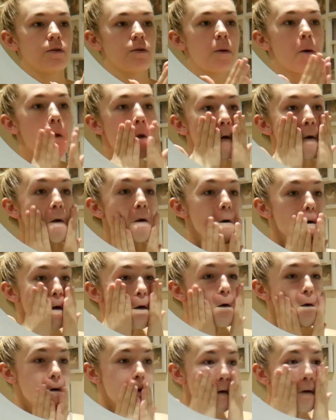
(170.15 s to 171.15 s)
and yeah,
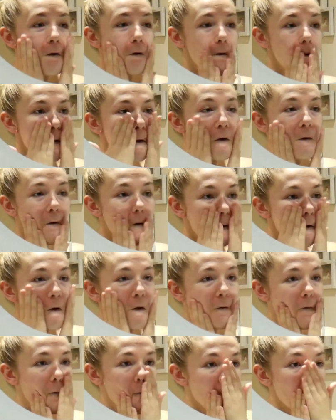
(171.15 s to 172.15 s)
just give that a little rub. And
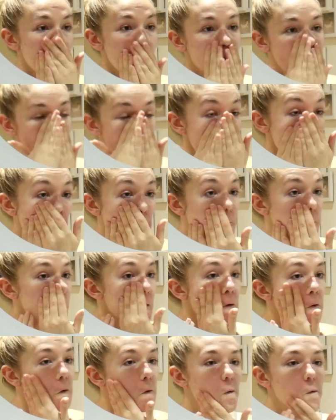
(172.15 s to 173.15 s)
then I'm going to just take the
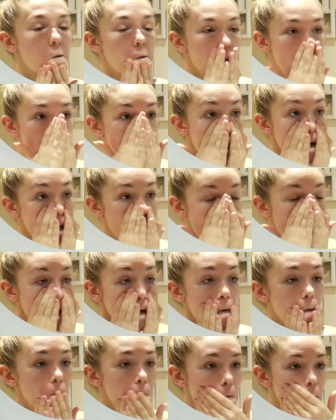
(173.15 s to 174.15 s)
muslin cloth and
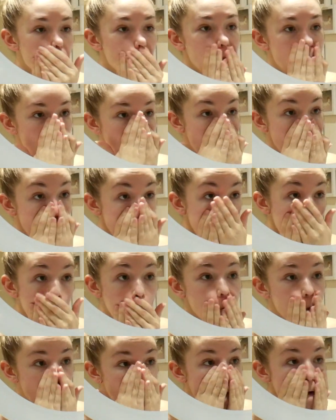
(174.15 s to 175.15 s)
run that under some
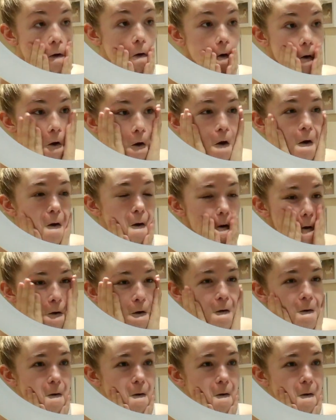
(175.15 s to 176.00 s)
warm water and really really